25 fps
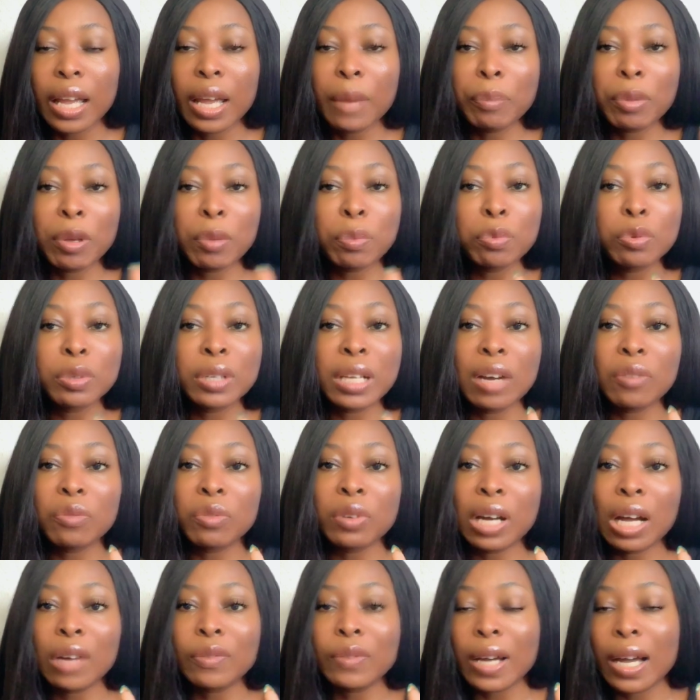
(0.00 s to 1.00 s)
People that
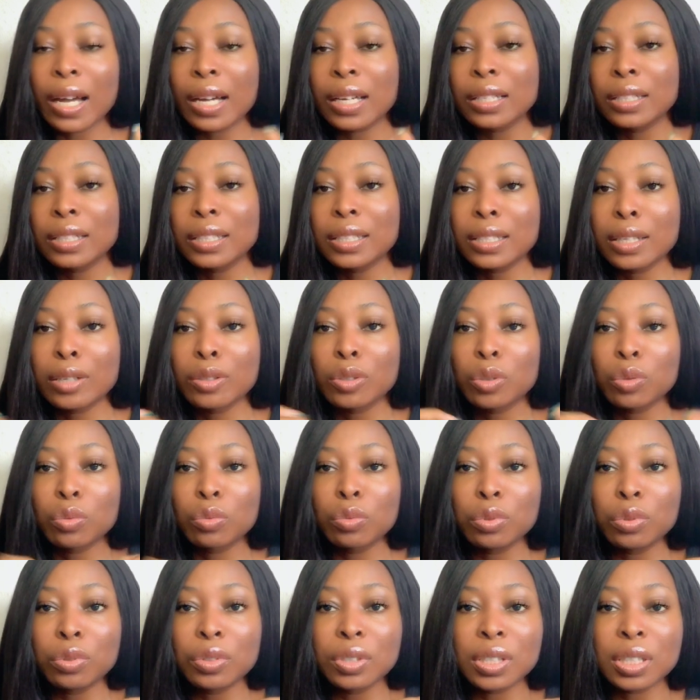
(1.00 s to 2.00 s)
even have acne tend
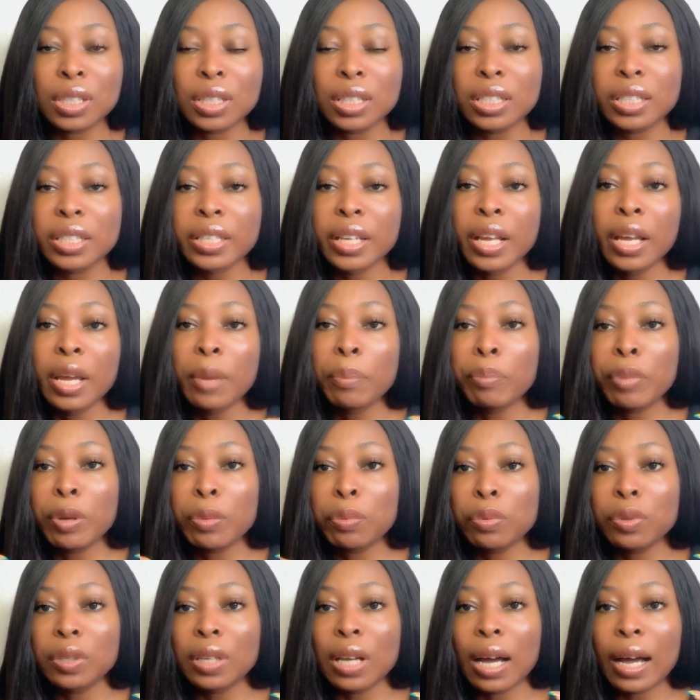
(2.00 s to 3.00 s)
to use this.
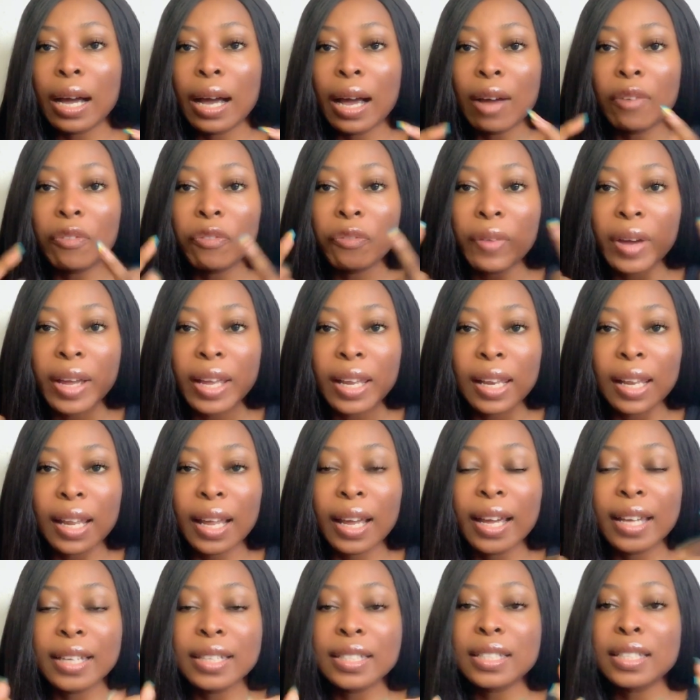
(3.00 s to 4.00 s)
People that have fine
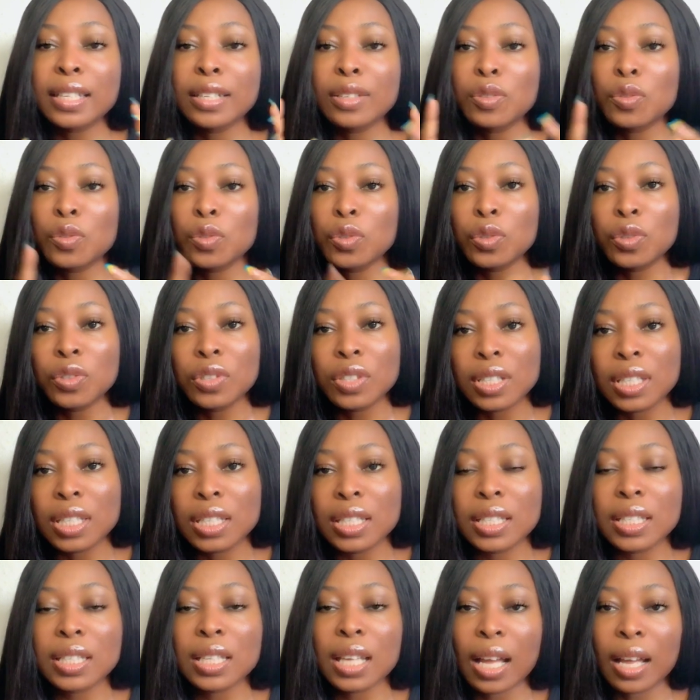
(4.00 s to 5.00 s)
lines tend to use
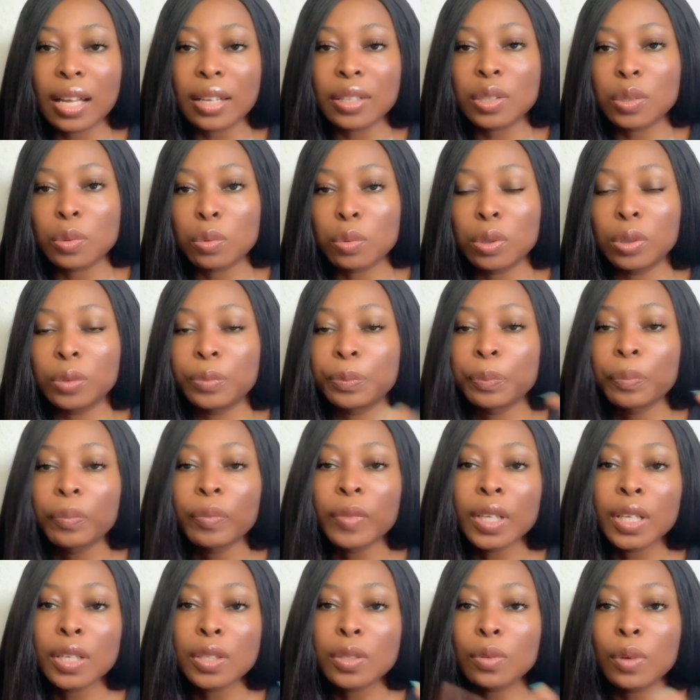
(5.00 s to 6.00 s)
this as well.
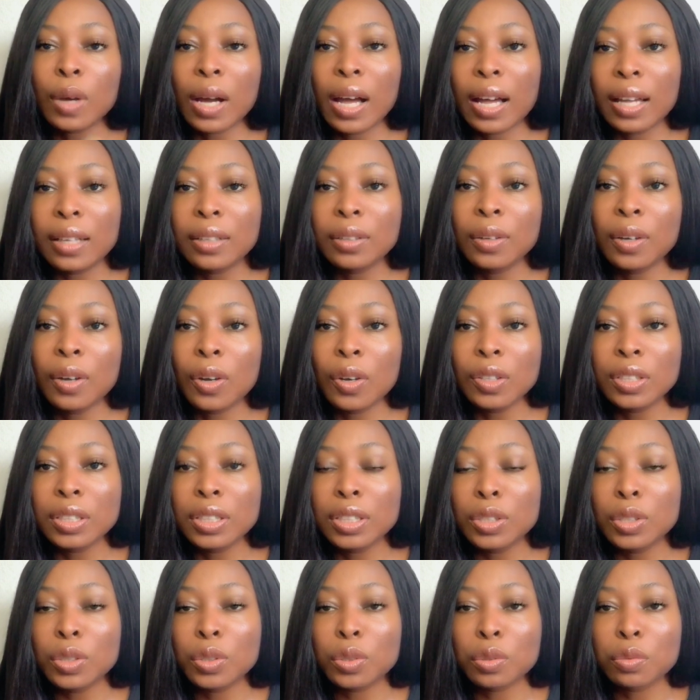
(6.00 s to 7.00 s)
So add
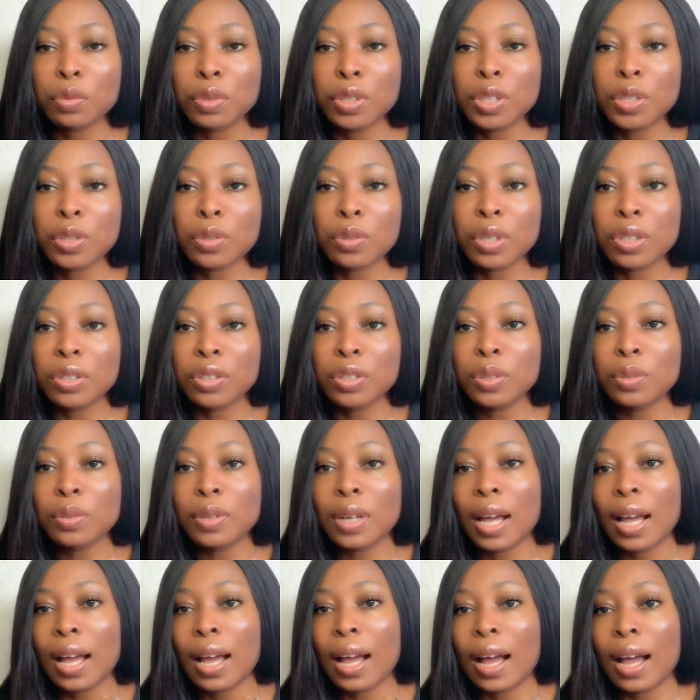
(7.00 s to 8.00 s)
honey to it. So you're going
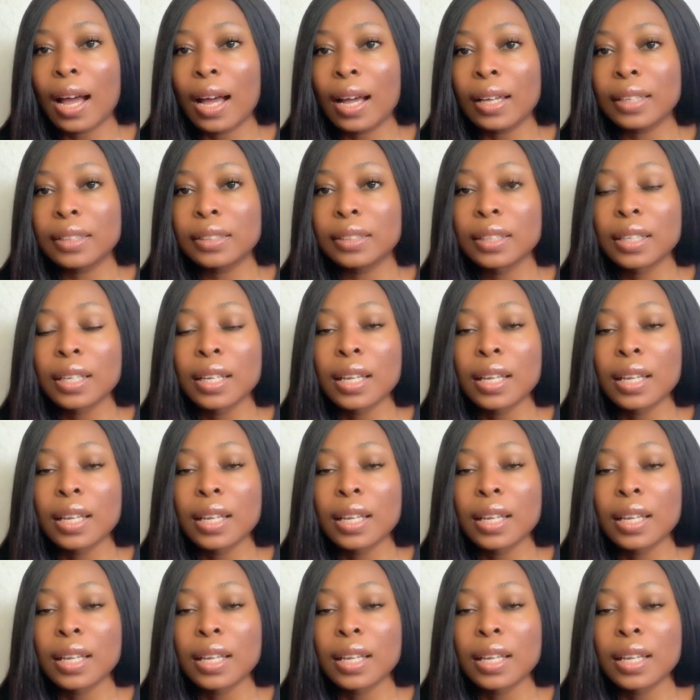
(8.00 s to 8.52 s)
to add